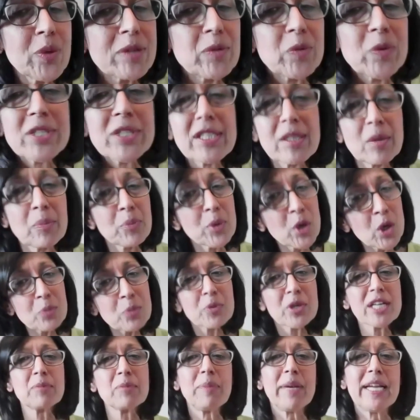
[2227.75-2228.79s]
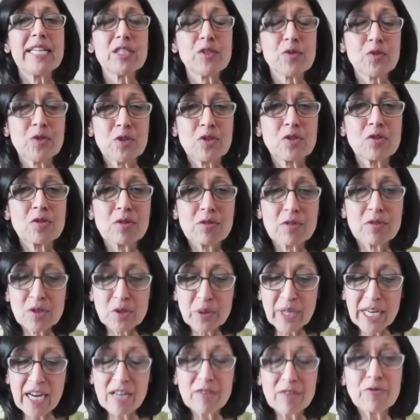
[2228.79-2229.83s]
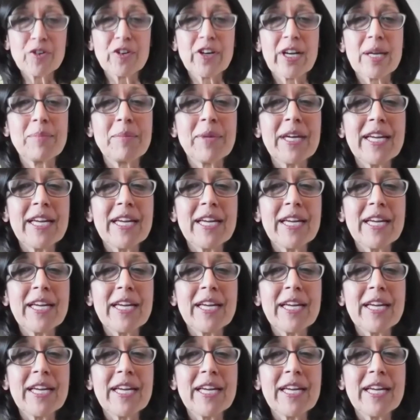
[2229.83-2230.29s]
It was the appropriate place to care for him.